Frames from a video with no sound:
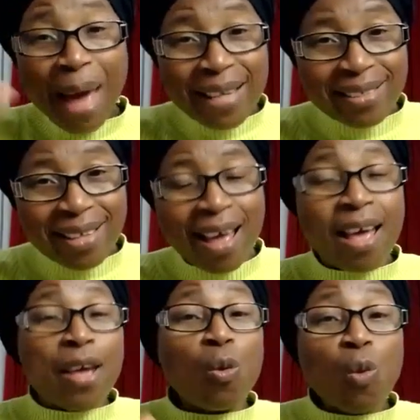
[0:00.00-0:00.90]
Bethel,
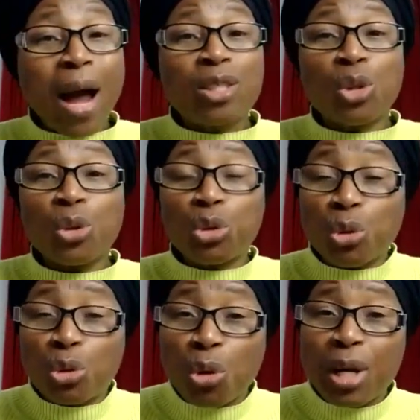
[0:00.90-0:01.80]
he went to,
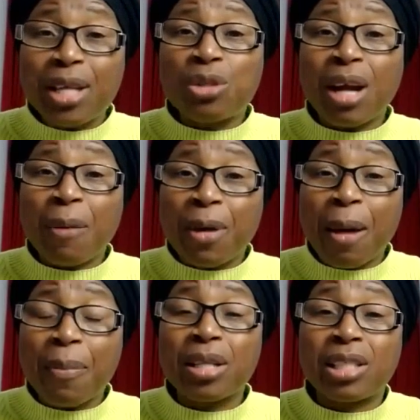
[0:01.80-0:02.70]
to, to Israel,
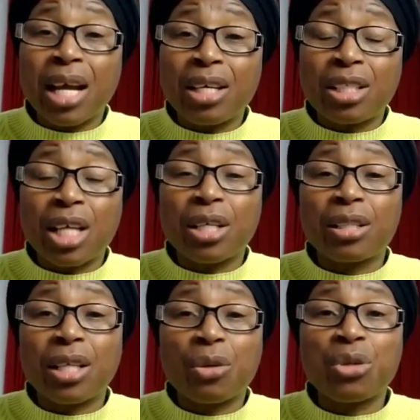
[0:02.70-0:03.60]
uh,
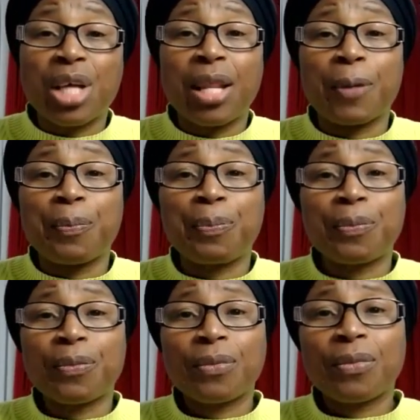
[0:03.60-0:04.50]
Jerusalem.
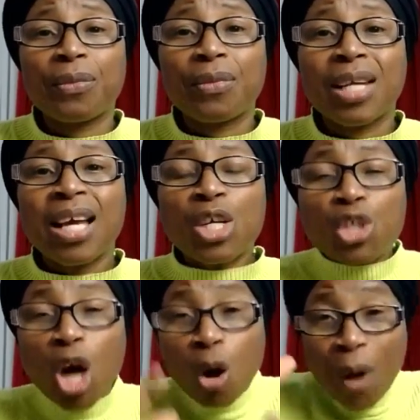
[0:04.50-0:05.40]

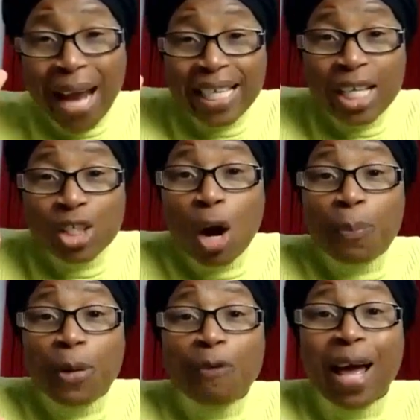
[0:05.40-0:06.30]
So when did young
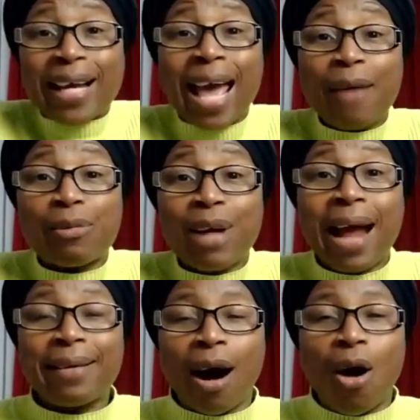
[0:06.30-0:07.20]
prophet came
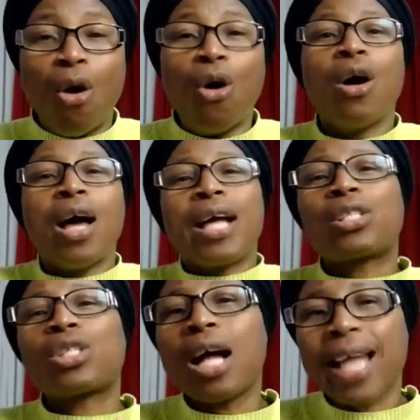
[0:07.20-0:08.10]
right now, he
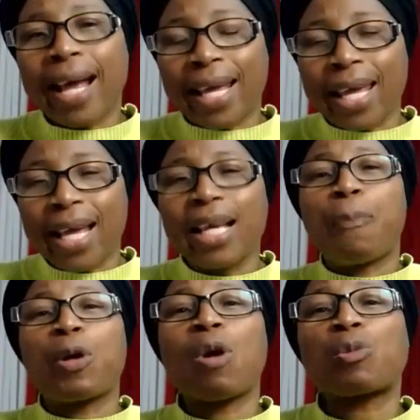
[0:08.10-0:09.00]
saw the king, he
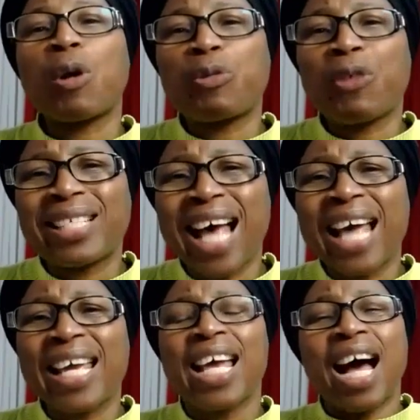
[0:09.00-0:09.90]
was
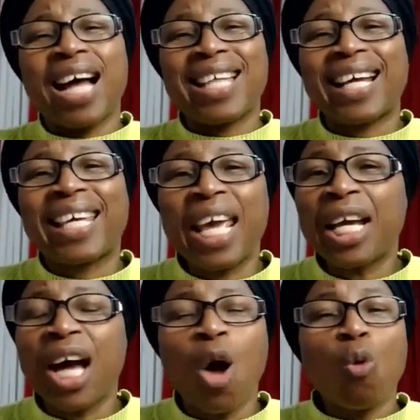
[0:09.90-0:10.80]
prophesying, and the king
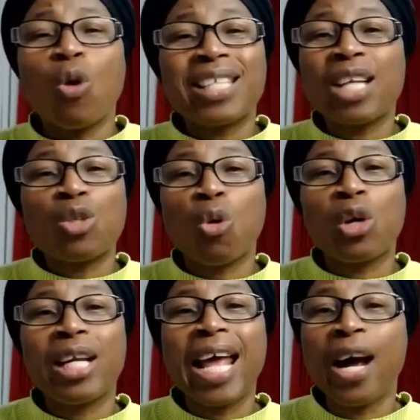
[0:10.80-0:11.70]
wanted to
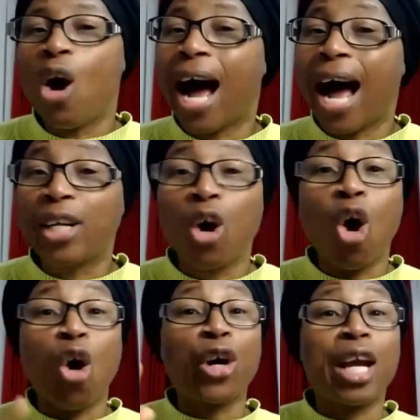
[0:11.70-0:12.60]
lay hand
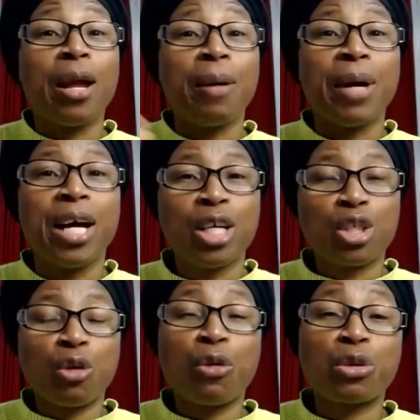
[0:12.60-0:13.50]
on him,
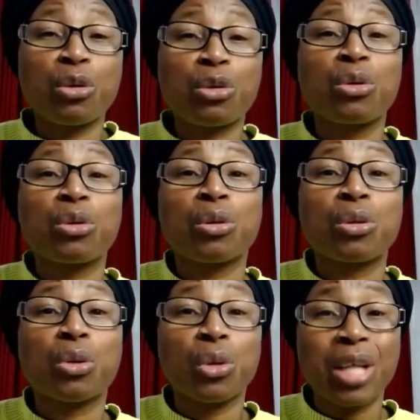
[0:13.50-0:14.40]
to, to, to, to,
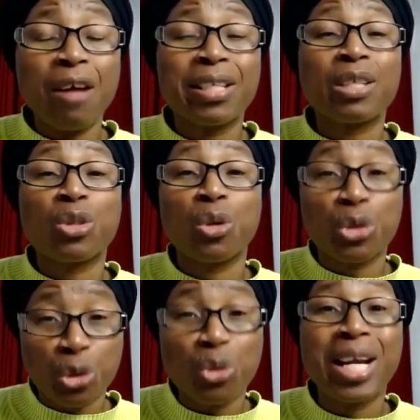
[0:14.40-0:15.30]
to, lay,
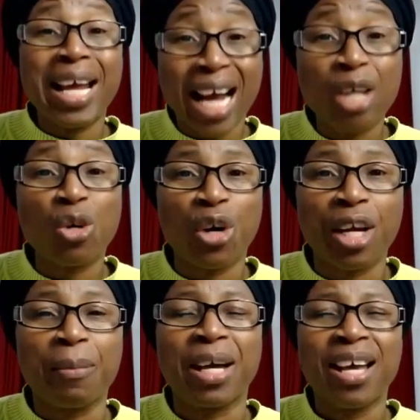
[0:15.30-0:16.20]
to, to lay hand on
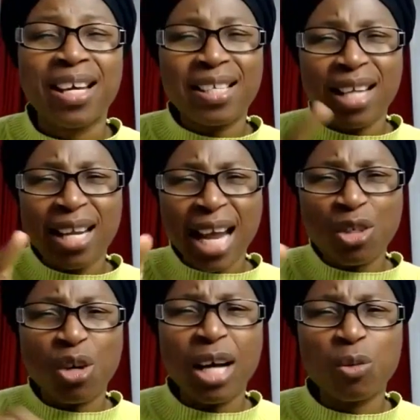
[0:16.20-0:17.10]
him. He said that
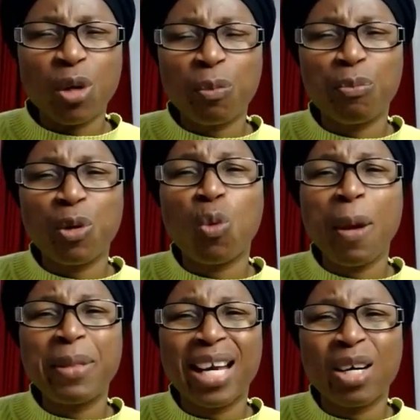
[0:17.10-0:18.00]
your hand will,
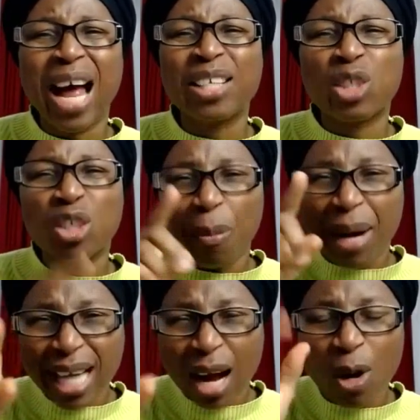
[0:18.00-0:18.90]
will I
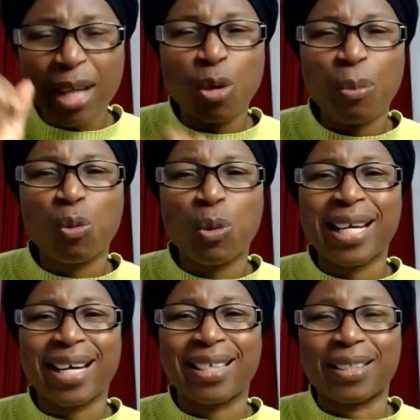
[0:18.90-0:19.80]
command that hand to be
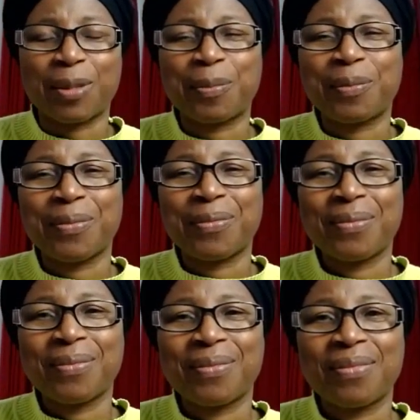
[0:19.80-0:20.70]
withered.
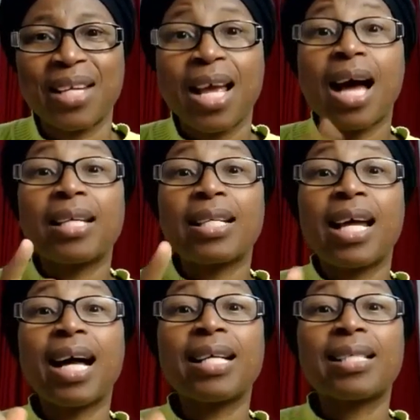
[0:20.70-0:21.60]
And the
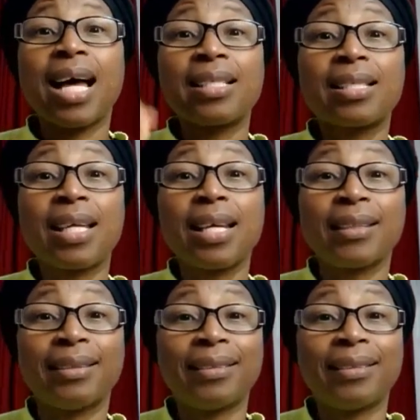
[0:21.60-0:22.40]
hand stands still.